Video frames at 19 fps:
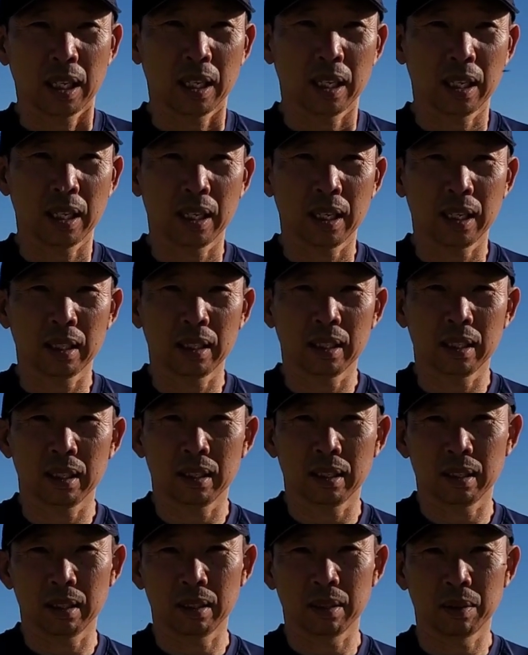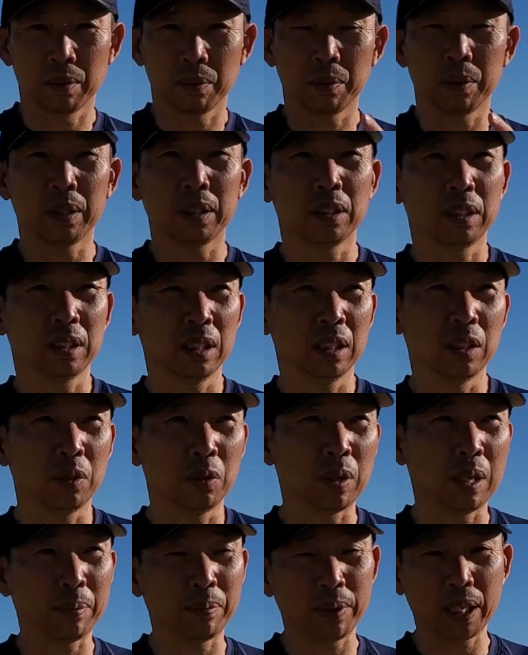and we'll see you up